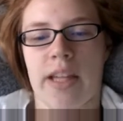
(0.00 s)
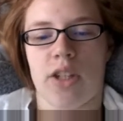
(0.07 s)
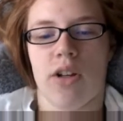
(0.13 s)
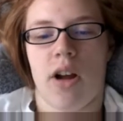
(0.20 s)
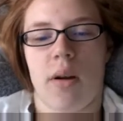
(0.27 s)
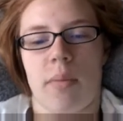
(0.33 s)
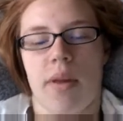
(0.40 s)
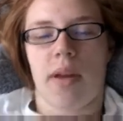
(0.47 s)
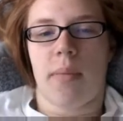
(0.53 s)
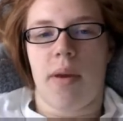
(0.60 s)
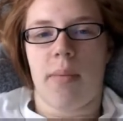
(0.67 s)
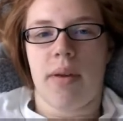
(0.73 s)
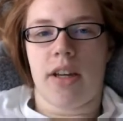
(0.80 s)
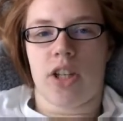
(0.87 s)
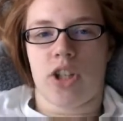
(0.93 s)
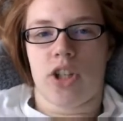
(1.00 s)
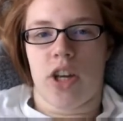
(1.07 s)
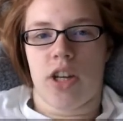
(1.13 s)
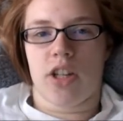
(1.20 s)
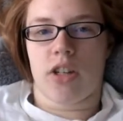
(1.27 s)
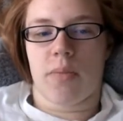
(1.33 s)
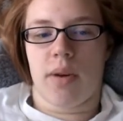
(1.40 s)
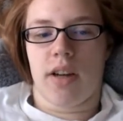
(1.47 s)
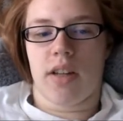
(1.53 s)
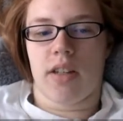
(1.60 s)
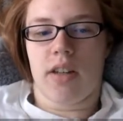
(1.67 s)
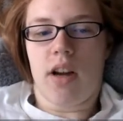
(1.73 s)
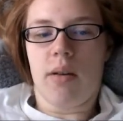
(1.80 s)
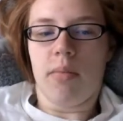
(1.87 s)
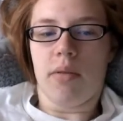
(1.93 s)
So now I'm like maybe I should change
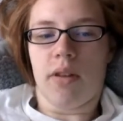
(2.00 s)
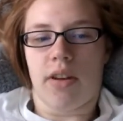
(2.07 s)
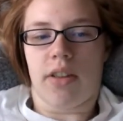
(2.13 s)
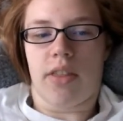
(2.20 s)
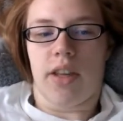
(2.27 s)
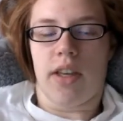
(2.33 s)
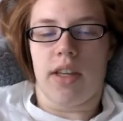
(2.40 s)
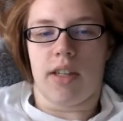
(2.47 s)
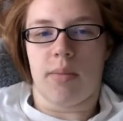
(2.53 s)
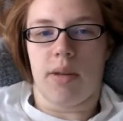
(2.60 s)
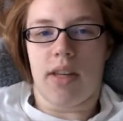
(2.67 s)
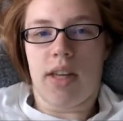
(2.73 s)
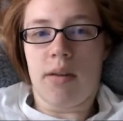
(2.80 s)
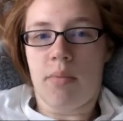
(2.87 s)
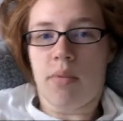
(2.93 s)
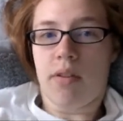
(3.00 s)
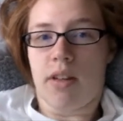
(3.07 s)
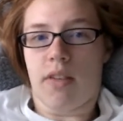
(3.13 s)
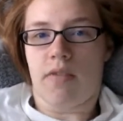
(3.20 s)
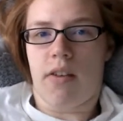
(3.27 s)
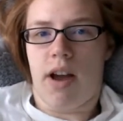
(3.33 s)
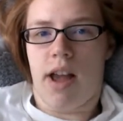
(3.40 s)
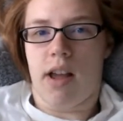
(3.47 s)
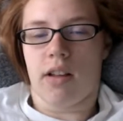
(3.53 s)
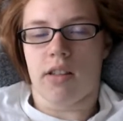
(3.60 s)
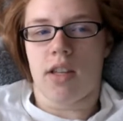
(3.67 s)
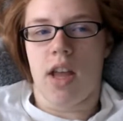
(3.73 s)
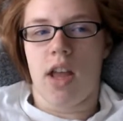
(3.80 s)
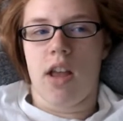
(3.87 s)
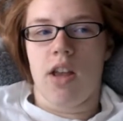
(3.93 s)
my Tumblr thingy to be Kimberly
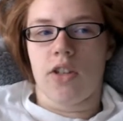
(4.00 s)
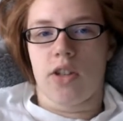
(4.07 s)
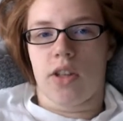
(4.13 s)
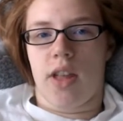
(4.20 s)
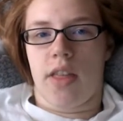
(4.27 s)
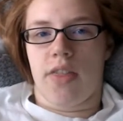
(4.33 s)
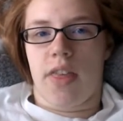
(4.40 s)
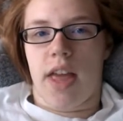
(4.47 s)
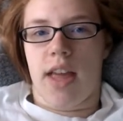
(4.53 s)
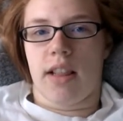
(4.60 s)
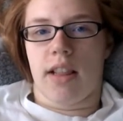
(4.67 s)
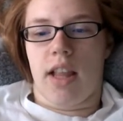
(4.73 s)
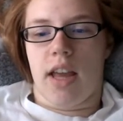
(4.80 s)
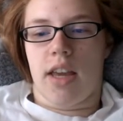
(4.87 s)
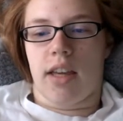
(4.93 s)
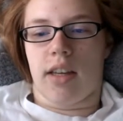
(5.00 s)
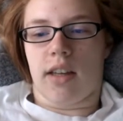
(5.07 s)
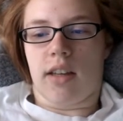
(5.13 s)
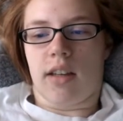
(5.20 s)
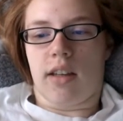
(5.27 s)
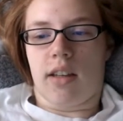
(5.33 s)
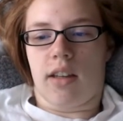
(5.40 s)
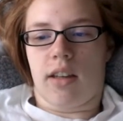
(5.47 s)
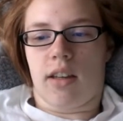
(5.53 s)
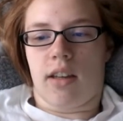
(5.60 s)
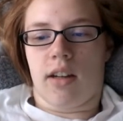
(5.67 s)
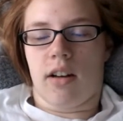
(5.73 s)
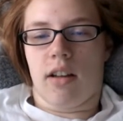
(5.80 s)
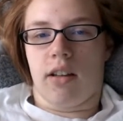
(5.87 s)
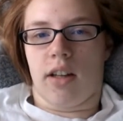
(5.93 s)
Files so that then like it
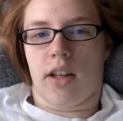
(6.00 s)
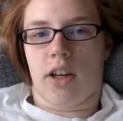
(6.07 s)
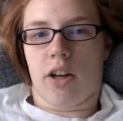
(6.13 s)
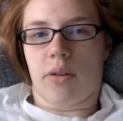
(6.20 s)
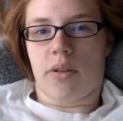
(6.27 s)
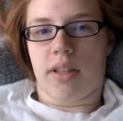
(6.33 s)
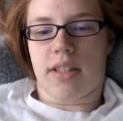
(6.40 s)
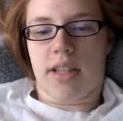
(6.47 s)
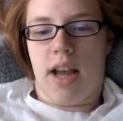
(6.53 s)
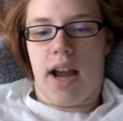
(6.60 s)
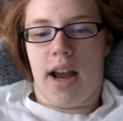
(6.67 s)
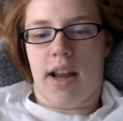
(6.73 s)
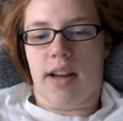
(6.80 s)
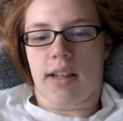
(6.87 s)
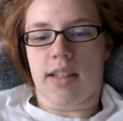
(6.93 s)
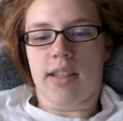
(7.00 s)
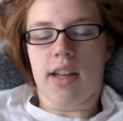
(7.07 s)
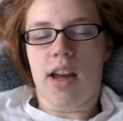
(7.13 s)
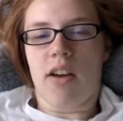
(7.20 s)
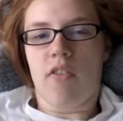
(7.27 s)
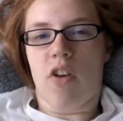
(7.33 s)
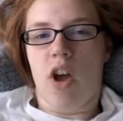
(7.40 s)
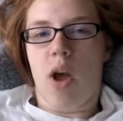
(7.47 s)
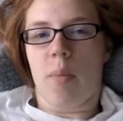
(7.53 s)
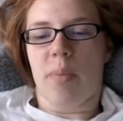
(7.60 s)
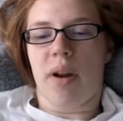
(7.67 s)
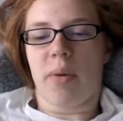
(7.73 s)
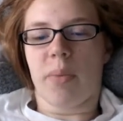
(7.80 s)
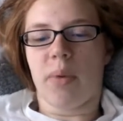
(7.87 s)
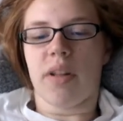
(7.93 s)
can all like coincide and stuff.
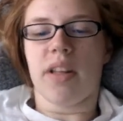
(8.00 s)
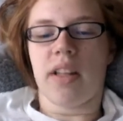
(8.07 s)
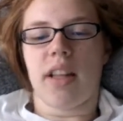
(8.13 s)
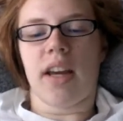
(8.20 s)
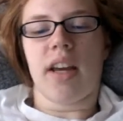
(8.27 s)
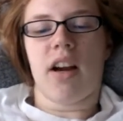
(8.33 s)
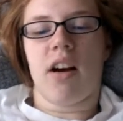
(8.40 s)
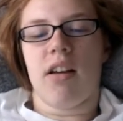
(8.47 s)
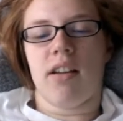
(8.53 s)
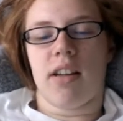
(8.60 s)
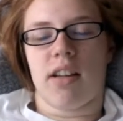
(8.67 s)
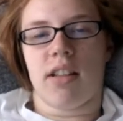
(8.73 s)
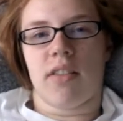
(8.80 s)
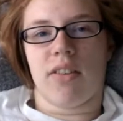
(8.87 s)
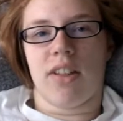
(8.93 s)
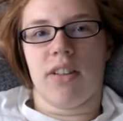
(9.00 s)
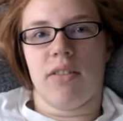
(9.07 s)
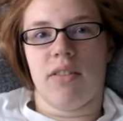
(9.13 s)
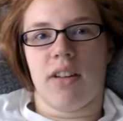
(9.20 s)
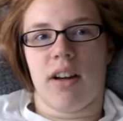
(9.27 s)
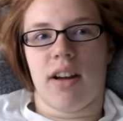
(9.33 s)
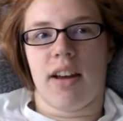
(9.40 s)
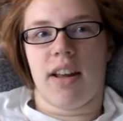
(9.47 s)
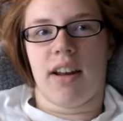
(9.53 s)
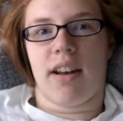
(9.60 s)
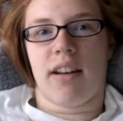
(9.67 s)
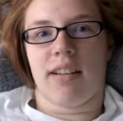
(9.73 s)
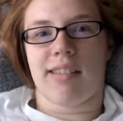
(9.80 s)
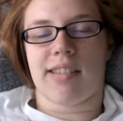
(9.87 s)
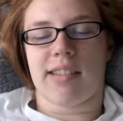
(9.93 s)
But I really like calling it Loving Luuna
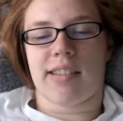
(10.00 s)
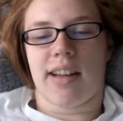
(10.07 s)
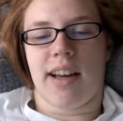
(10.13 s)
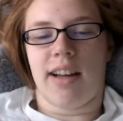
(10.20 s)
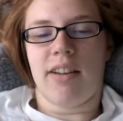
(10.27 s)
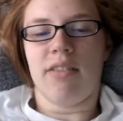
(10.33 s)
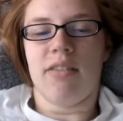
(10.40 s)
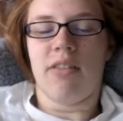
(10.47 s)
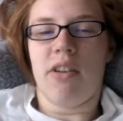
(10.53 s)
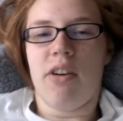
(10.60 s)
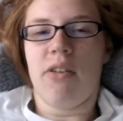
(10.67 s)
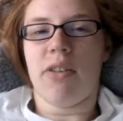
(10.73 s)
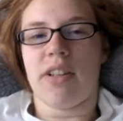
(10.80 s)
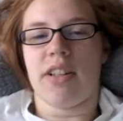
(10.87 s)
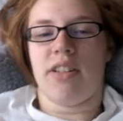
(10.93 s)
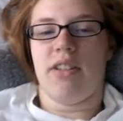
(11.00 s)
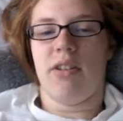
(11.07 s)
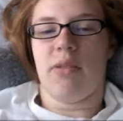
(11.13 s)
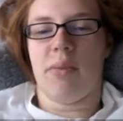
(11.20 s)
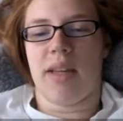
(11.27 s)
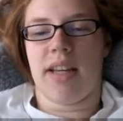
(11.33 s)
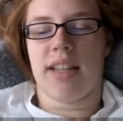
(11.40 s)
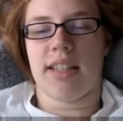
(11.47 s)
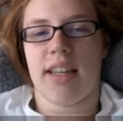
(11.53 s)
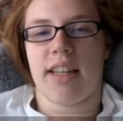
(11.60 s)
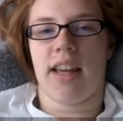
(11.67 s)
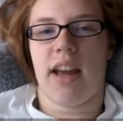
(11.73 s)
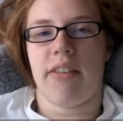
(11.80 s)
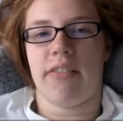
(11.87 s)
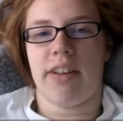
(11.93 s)
and ugh, I don't know what to do because
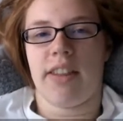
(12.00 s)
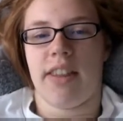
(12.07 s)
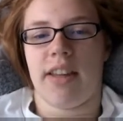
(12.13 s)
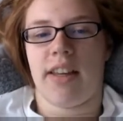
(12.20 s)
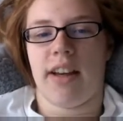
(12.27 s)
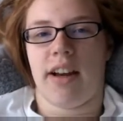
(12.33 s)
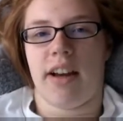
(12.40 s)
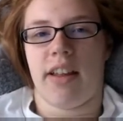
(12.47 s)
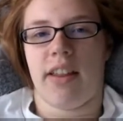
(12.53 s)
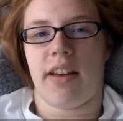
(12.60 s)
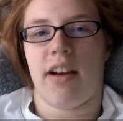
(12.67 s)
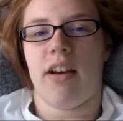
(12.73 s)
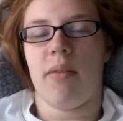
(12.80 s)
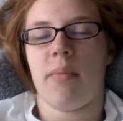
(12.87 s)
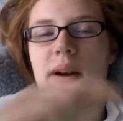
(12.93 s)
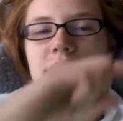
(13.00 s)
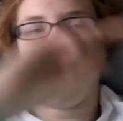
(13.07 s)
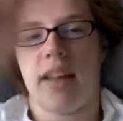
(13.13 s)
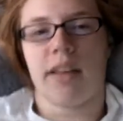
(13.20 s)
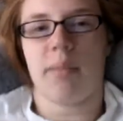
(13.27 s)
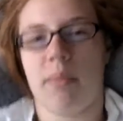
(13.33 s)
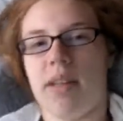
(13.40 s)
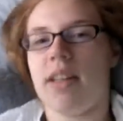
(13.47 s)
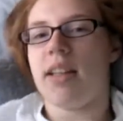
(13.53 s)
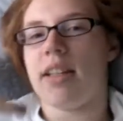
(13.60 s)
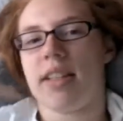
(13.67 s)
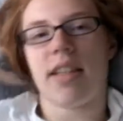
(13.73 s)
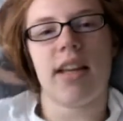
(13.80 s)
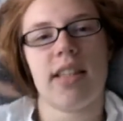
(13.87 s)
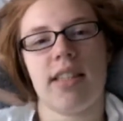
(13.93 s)
like everything like all my like
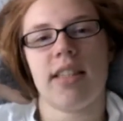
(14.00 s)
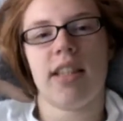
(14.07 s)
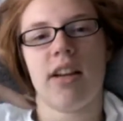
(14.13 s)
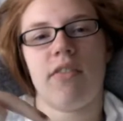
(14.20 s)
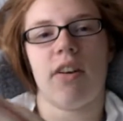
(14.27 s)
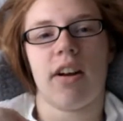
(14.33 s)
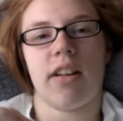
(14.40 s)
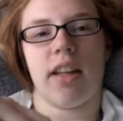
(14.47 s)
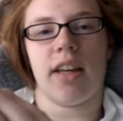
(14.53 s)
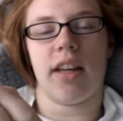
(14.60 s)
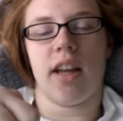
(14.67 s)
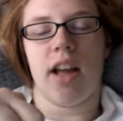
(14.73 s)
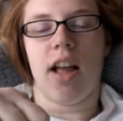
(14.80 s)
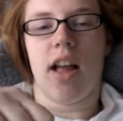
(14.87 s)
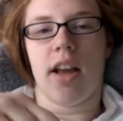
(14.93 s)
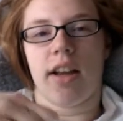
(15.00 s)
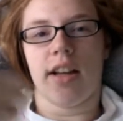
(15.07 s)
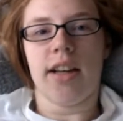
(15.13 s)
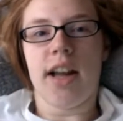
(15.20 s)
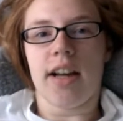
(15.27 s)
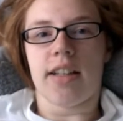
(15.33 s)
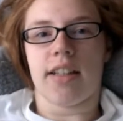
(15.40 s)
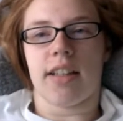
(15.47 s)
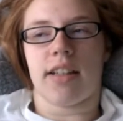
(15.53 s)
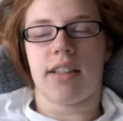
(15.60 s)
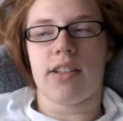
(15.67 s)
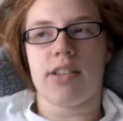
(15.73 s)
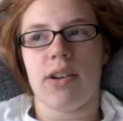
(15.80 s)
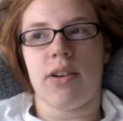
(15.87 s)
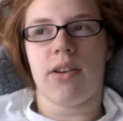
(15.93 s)
media sites and stuff are like
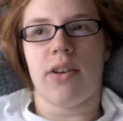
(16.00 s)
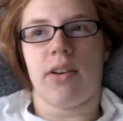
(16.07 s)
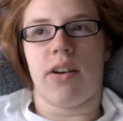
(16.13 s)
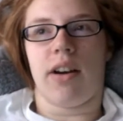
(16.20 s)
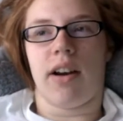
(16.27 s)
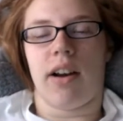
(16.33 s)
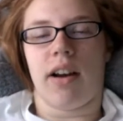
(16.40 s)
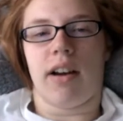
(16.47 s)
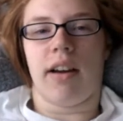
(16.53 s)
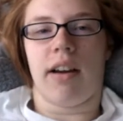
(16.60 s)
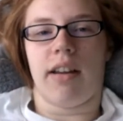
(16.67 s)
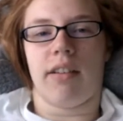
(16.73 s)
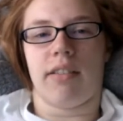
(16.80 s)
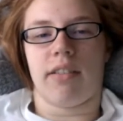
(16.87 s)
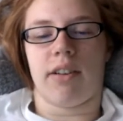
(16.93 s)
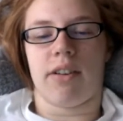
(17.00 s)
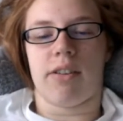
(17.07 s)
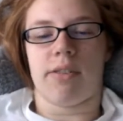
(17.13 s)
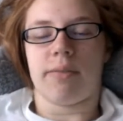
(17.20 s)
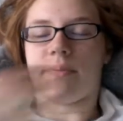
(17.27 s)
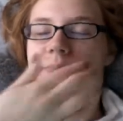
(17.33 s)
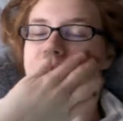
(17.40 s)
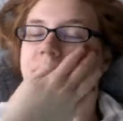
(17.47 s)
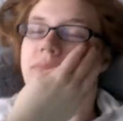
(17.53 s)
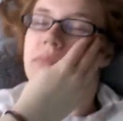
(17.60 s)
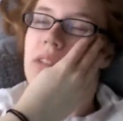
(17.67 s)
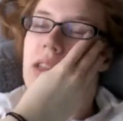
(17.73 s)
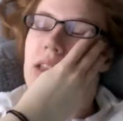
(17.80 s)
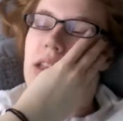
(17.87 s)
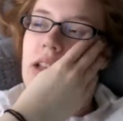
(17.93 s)
connected. So, I don't know.
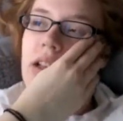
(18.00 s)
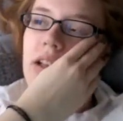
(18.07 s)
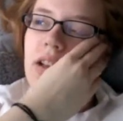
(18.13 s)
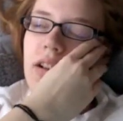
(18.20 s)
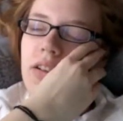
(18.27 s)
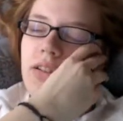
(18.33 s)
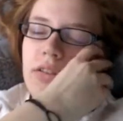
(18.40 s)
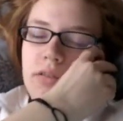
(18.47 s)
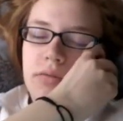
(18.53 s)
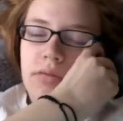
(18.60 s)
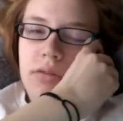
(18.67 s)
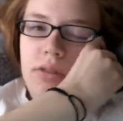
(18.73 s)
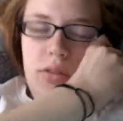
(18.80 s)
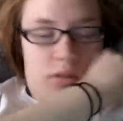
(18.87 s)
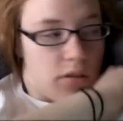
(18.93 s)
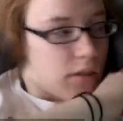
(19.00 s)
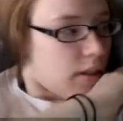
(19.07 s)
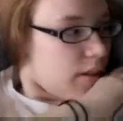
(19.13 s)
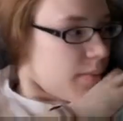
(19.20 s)
I don't know. So does